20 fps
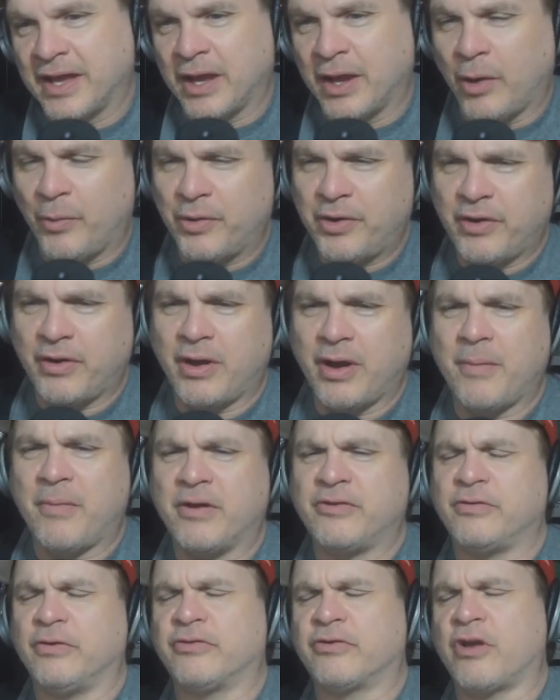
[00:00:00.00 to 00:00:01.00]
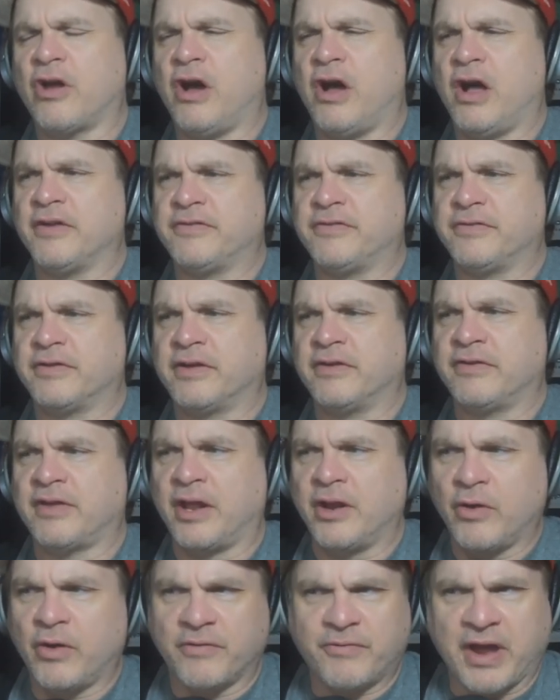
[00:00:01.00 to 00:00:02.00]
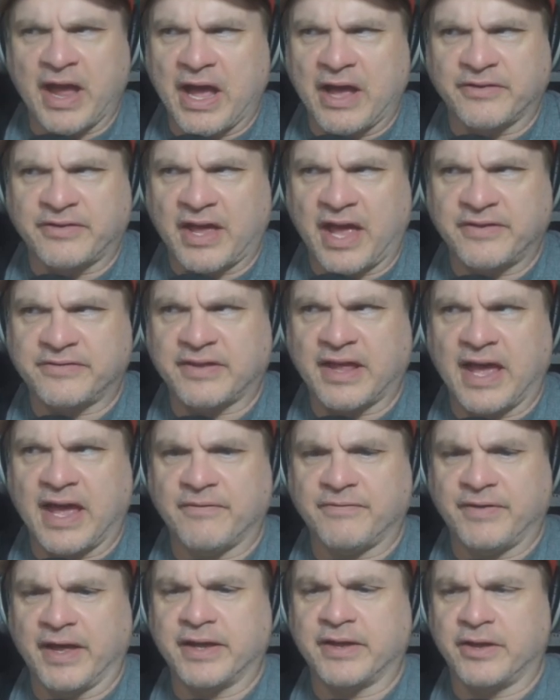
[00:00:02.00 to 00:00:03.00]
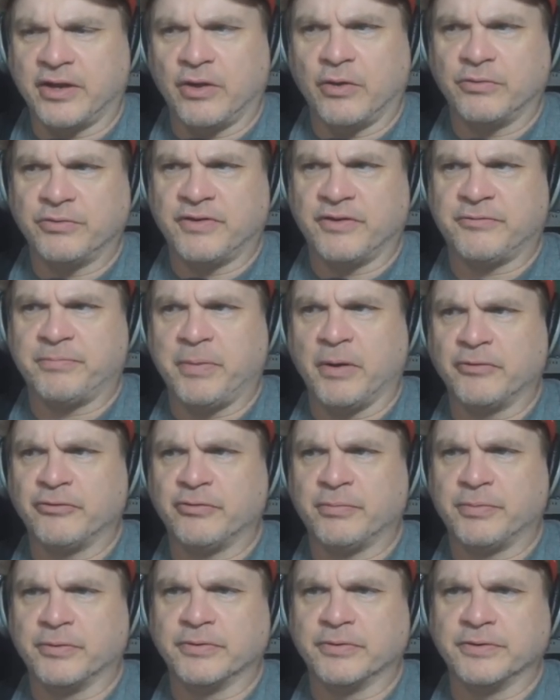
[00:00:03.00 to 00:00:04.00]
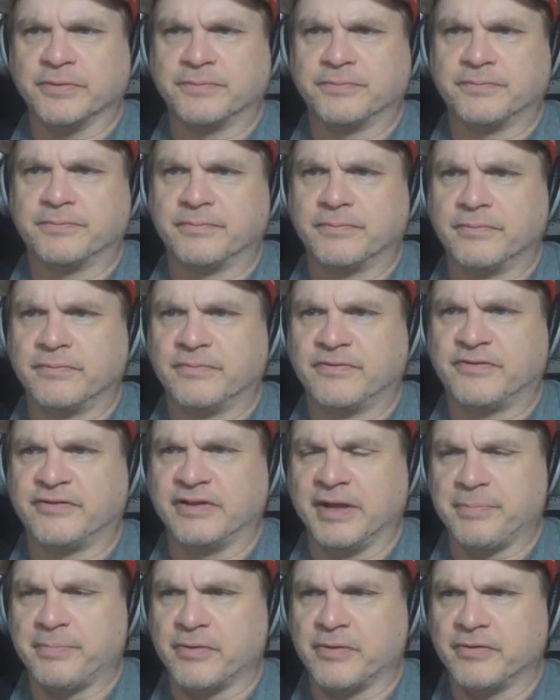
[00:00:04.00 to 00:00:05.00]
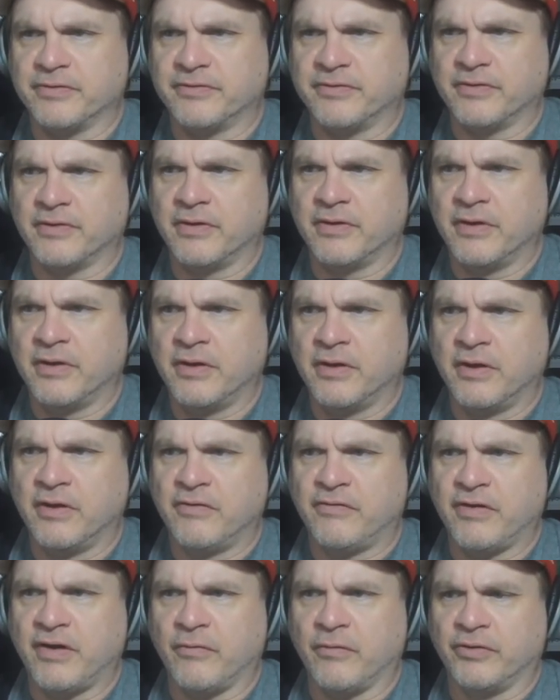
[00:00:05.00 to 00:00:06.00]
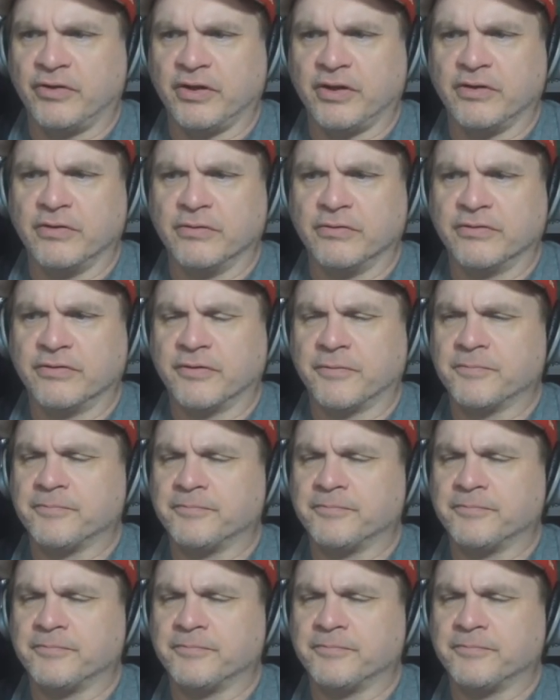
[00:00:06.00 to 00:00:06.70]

I wonder how much those cost, because I know every house has to have, like, disposable slippers for everyone to use.